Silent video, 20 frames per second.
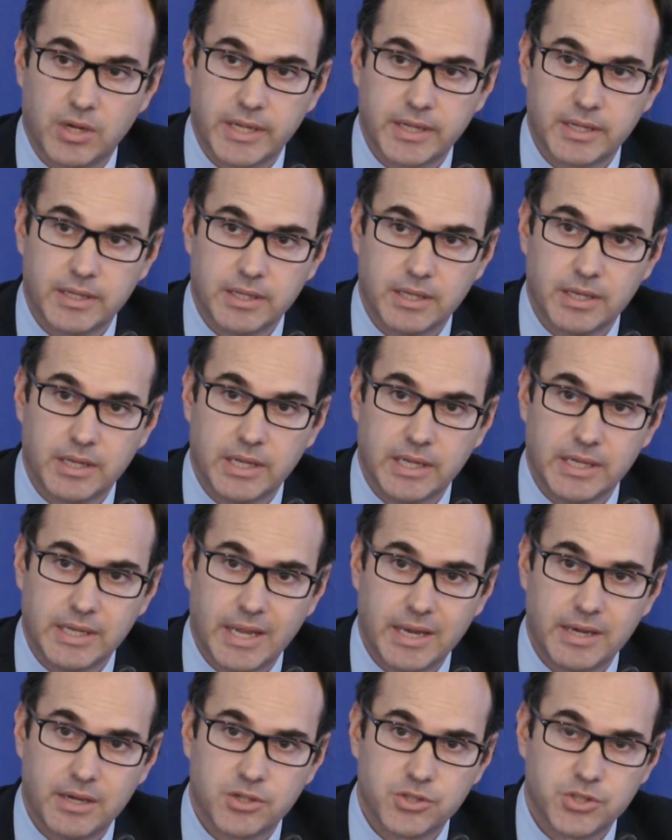like
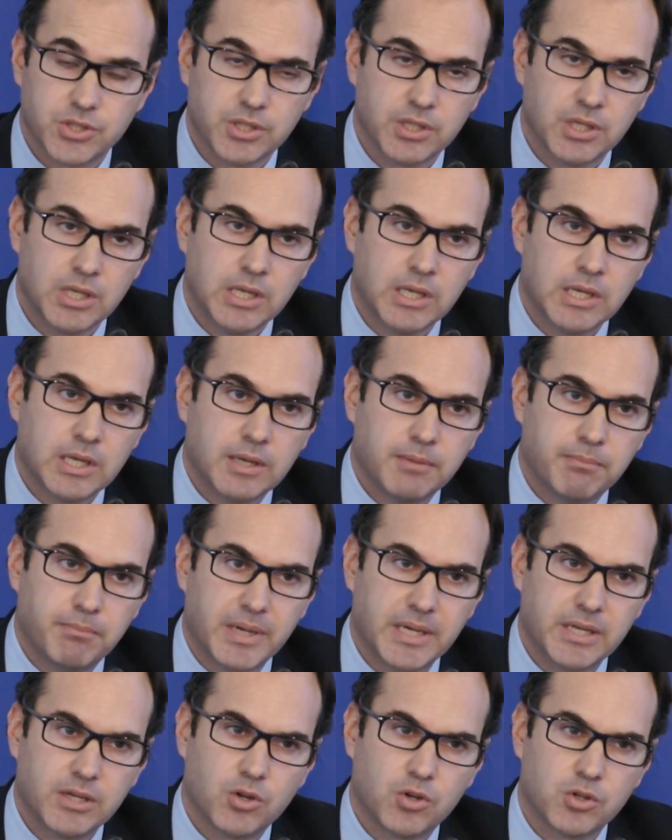in energy,
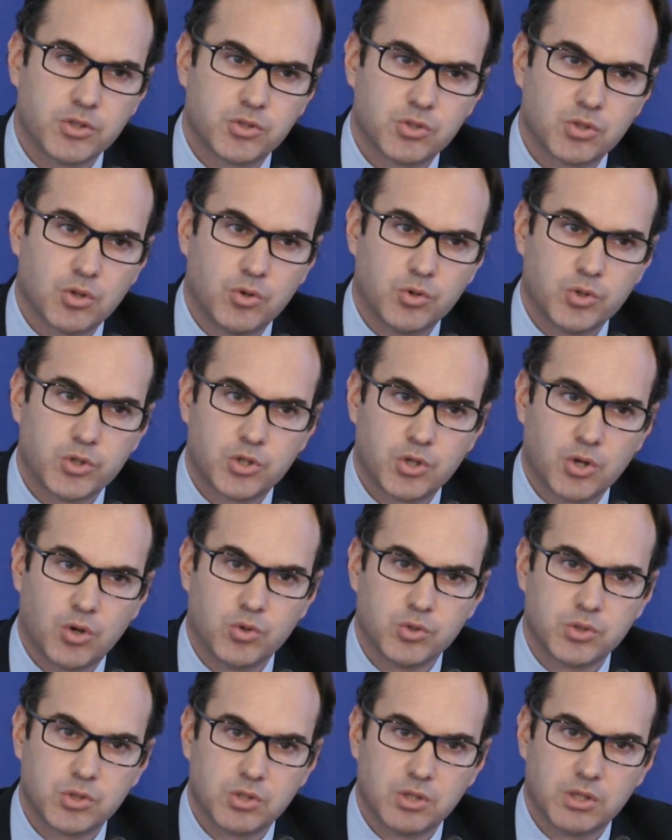but it also
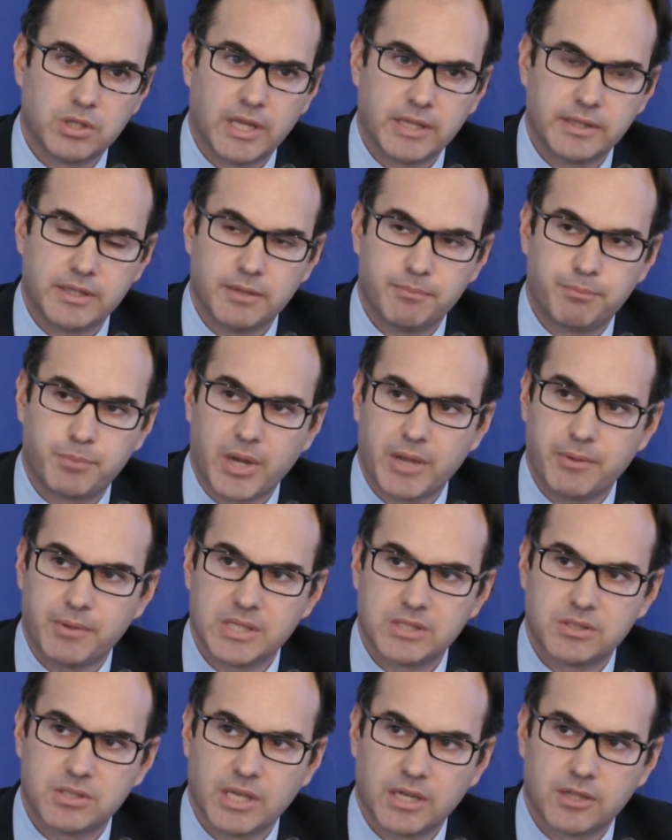shows that the
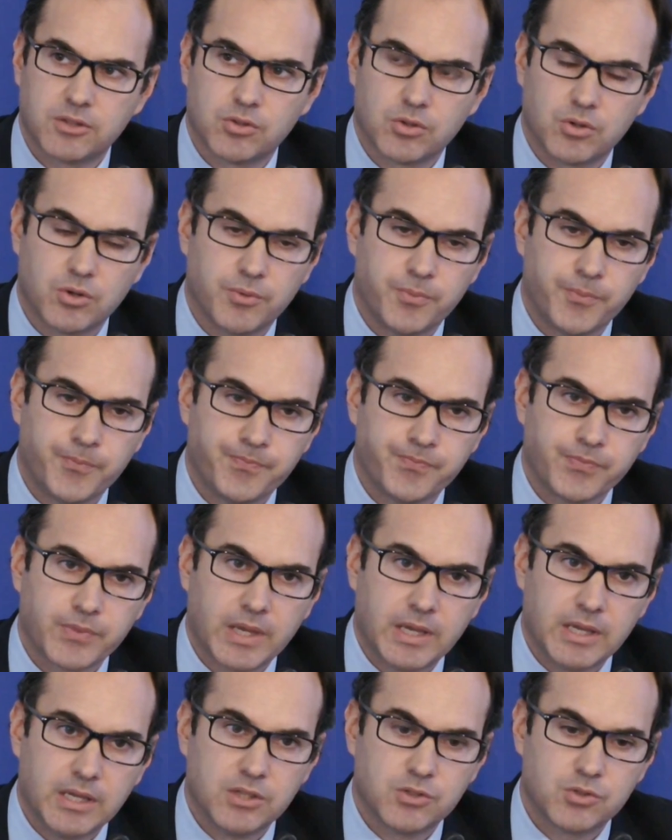private sector
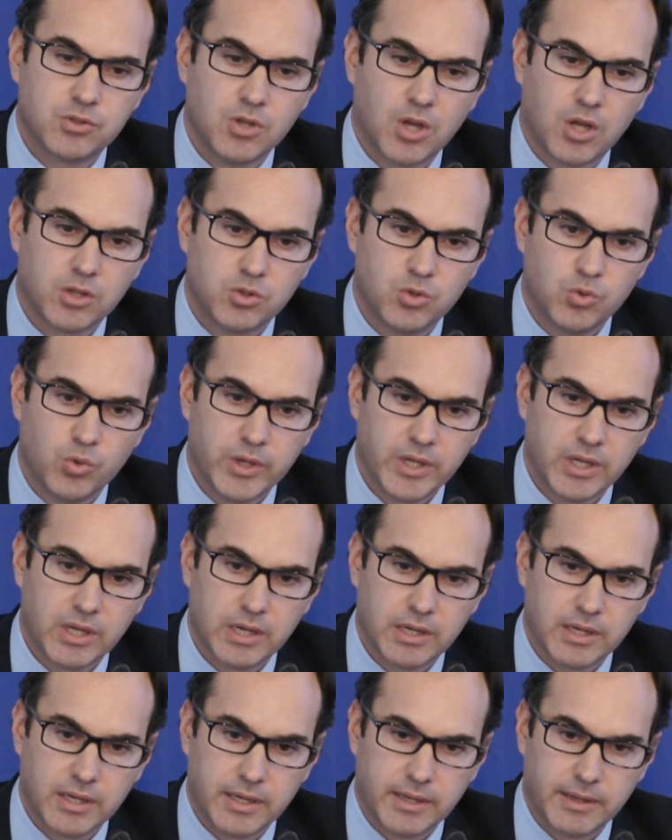is not doing